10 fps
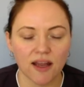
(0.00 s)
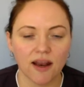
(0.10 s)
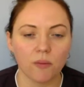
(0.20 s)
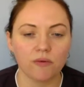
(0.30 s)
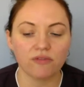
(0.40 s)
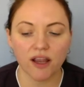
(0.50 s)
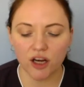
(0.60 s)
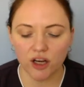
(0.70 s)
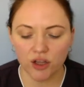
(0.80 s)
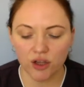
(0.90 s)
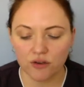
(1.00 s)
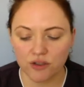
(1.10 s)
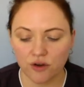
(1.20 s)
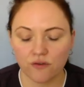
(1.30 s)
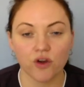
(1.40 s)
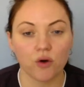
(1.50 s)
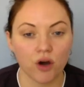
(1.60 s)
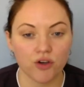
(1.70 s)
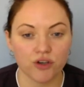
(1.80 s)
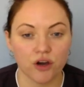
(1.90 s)
And now with regular use of the
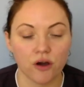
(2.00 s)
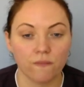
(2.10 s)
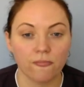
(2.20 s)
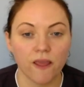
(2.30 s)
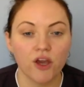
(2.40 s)
Gua Sha,